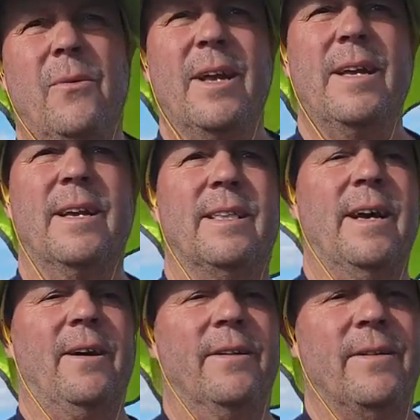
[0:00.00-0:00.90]
we can get
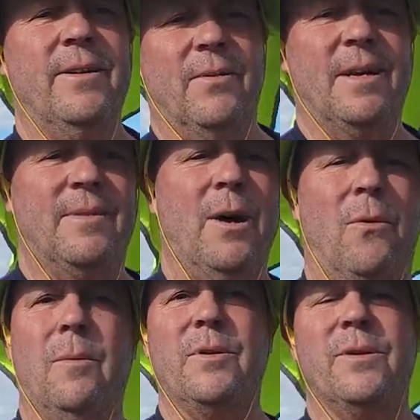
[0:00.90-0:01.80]
that on, you know, that, that
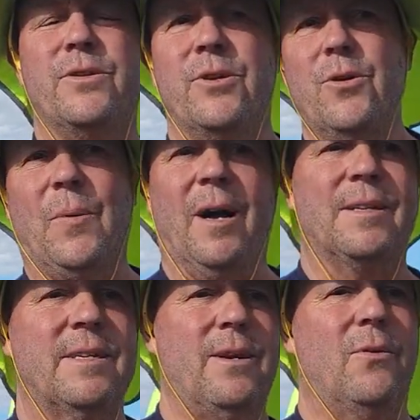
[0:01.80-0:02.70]
won't be on your new
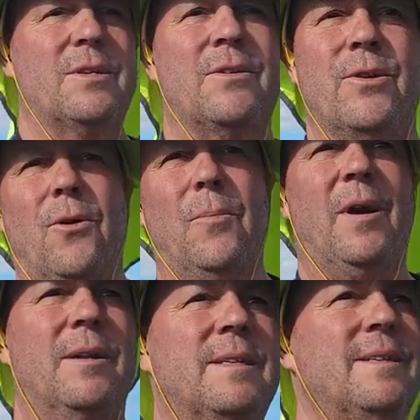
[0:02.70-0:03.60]
policy. It was on your old
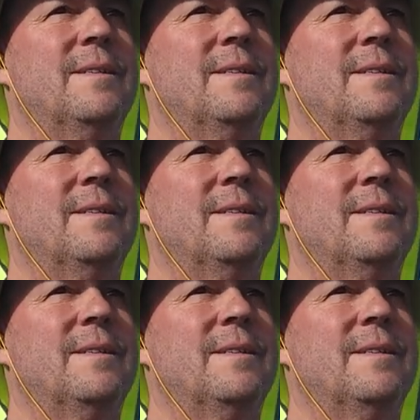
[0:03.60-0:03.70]
policy. I